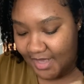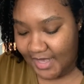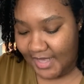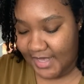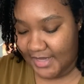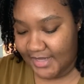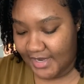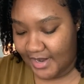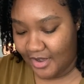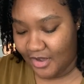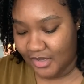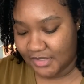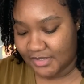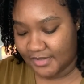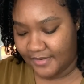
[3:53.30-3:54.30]
And then I
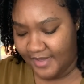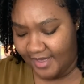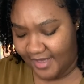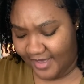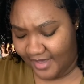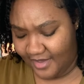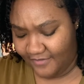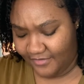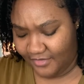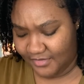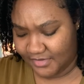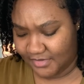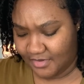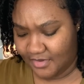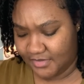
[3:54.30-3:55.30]
also have, oh, it's
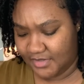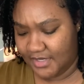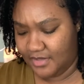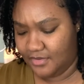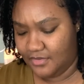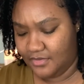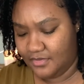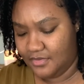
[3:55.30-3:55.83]
all tangled.